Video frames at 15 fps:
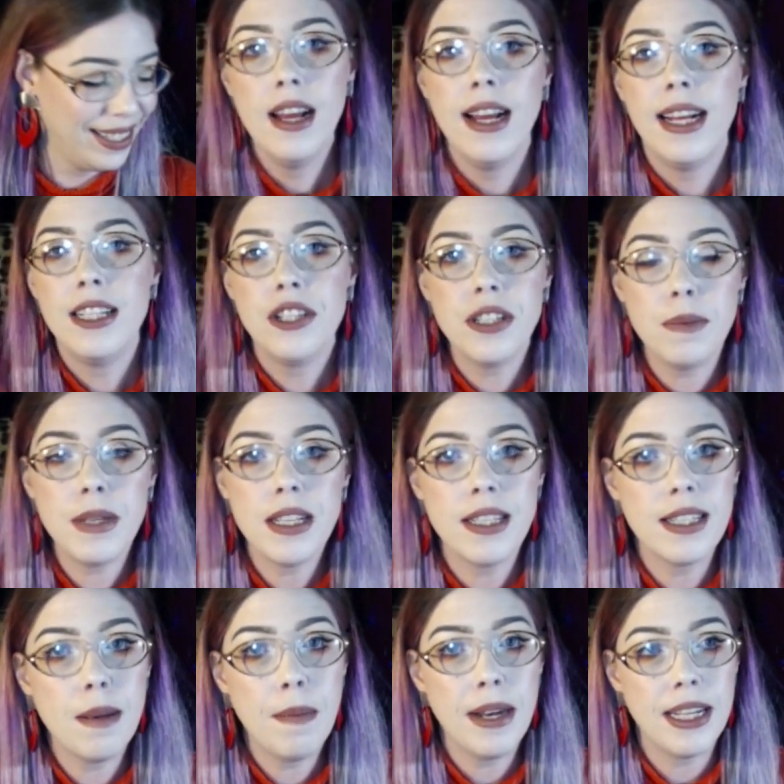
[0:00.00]
And just because
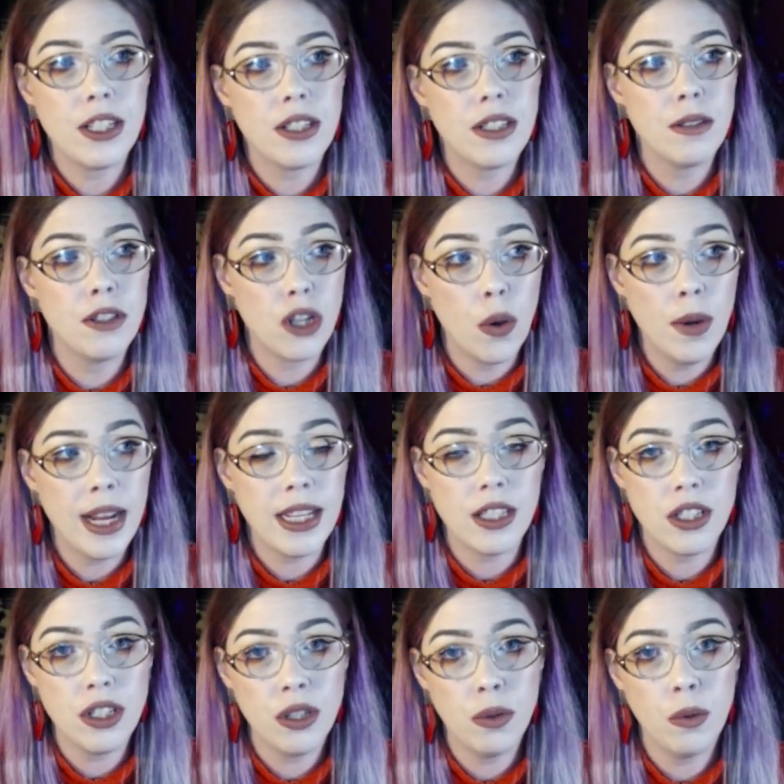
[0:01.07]
somebody donates
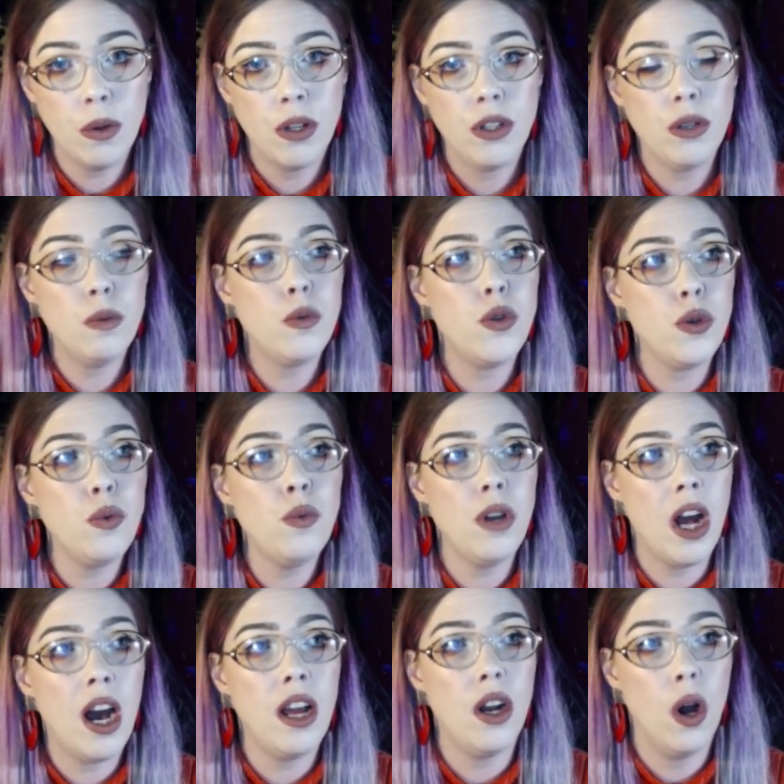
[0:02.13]
to you, you do
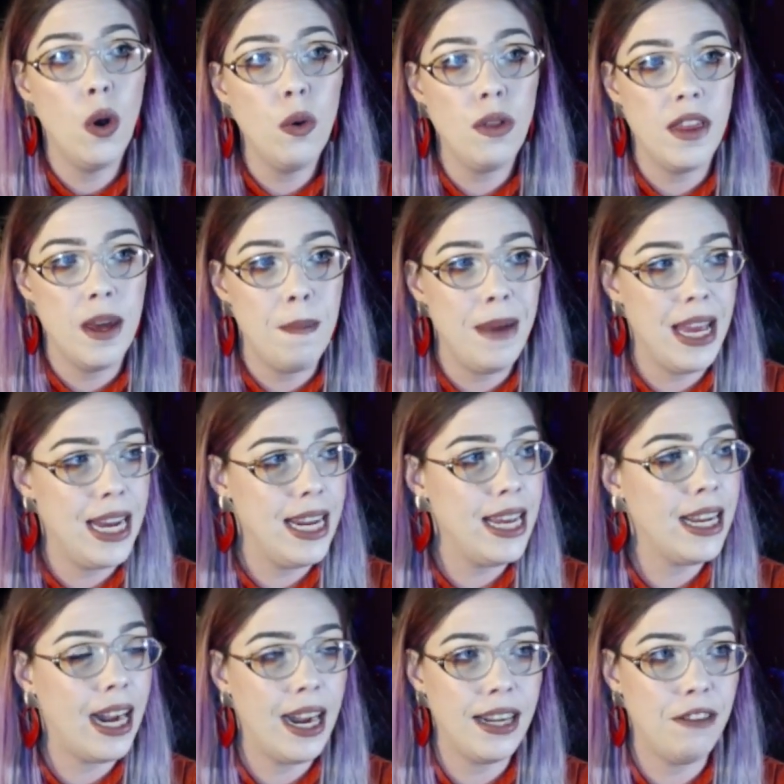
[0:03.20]
not owe them any
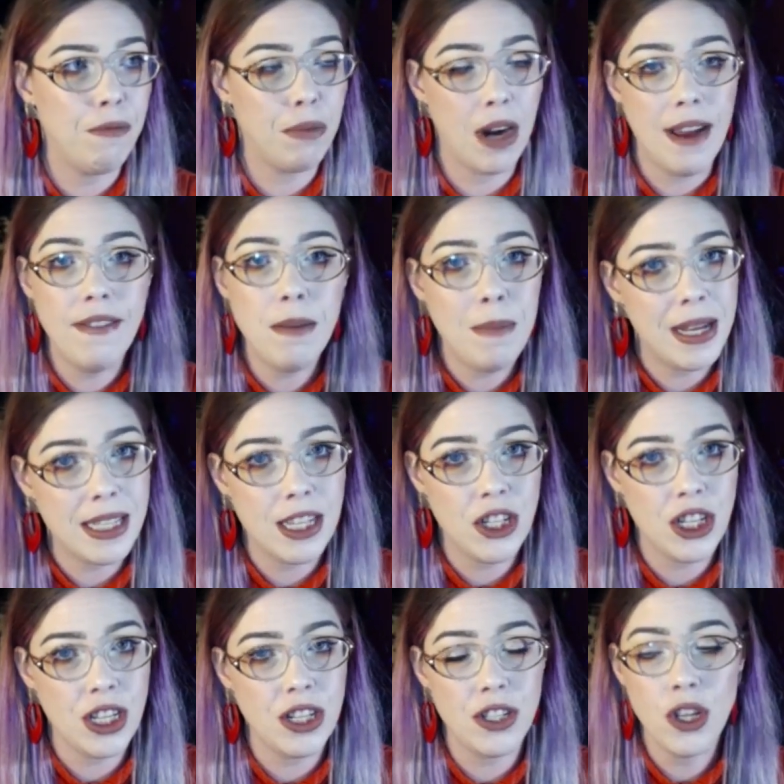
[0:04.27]
kind of private
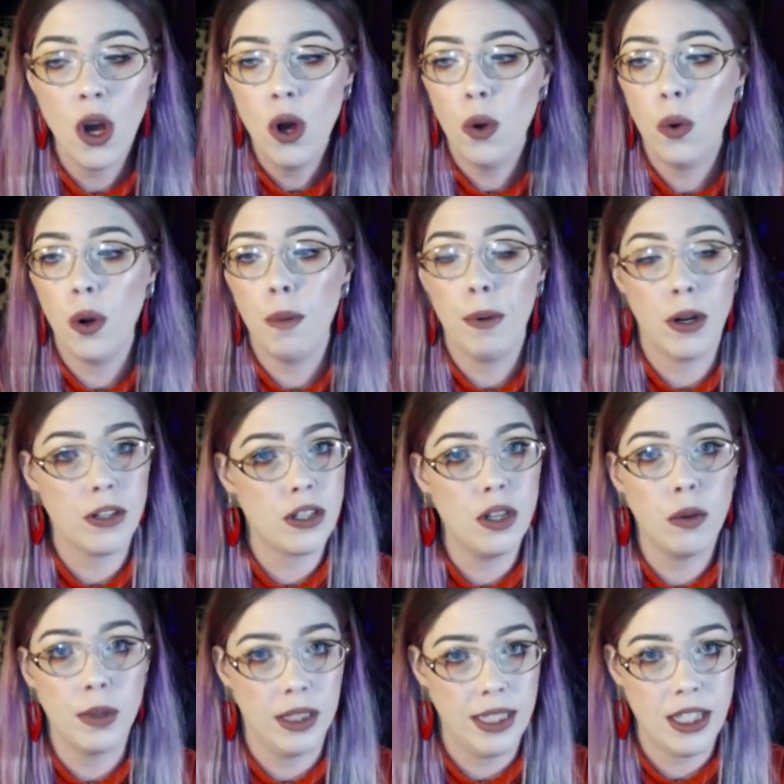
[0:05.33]
messages or personal
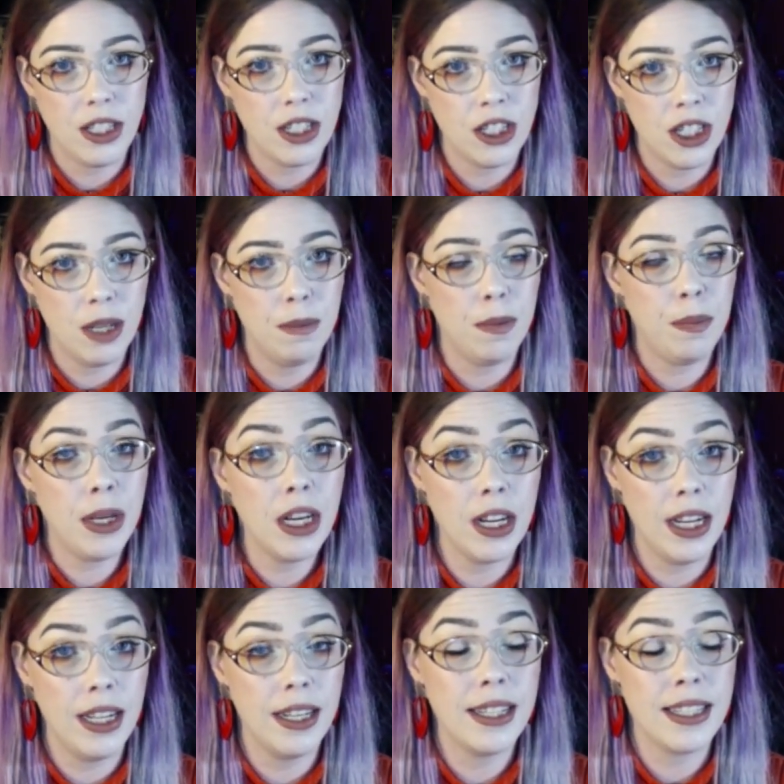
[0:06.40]
relationship,
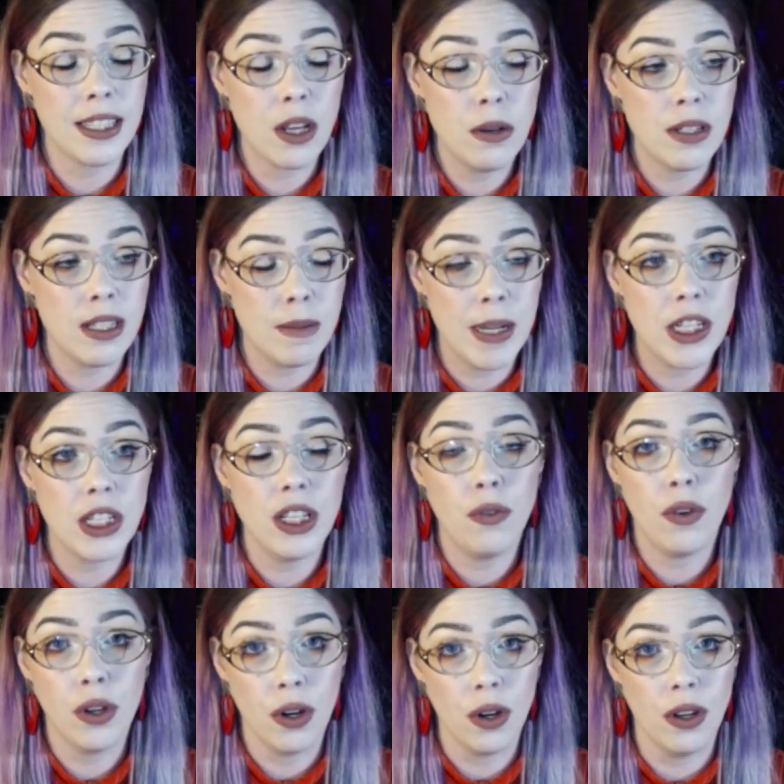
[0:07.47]
period. This goes especially for
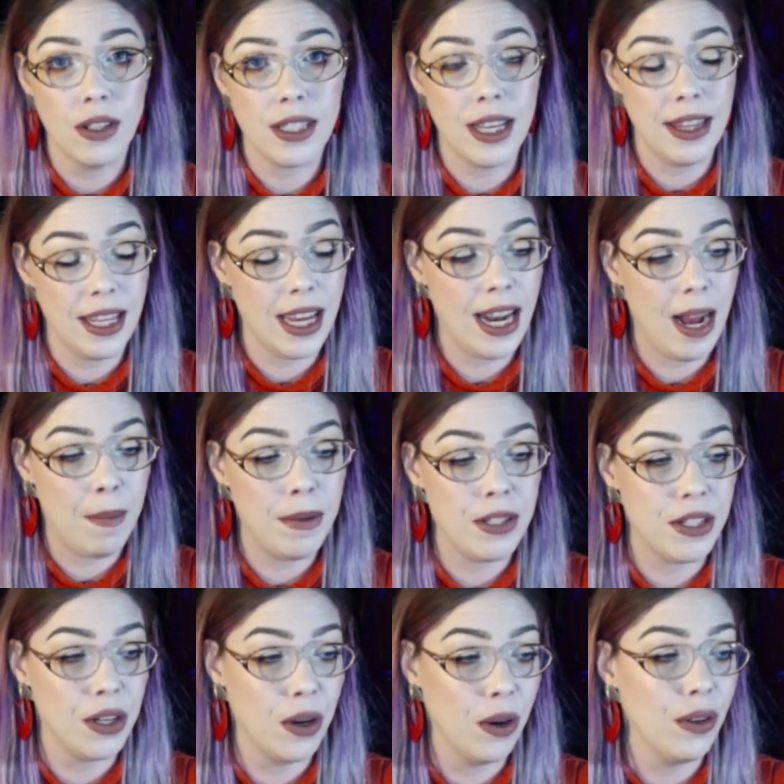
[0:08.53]
girls. I think it happens to
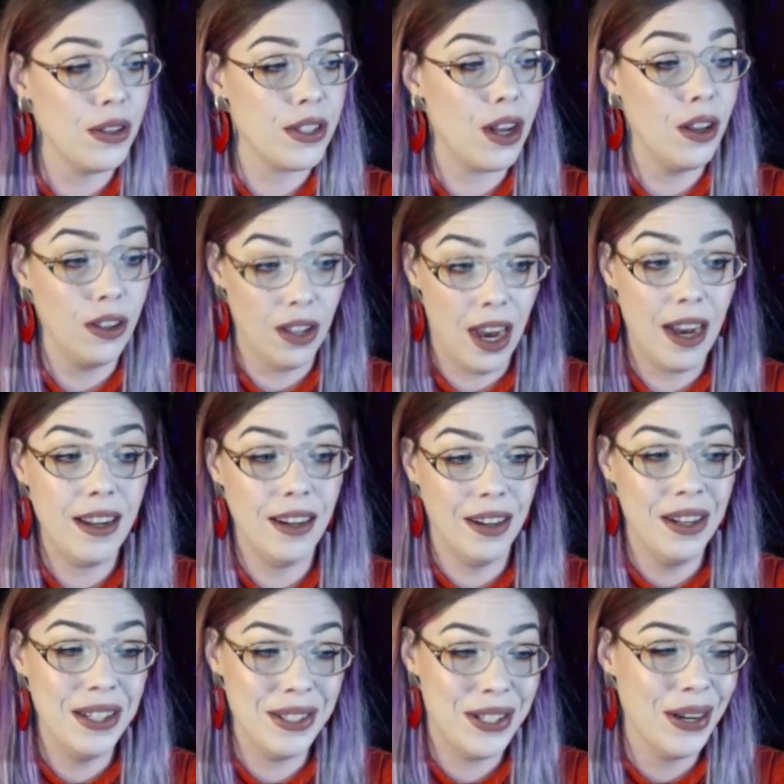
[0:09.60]
girls a lot
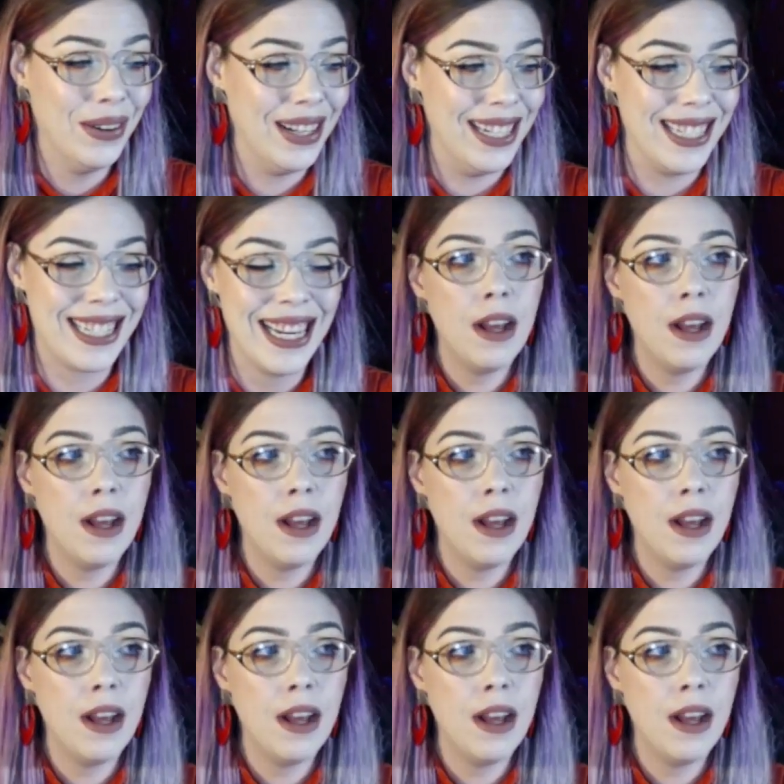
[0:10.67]
on Twitch.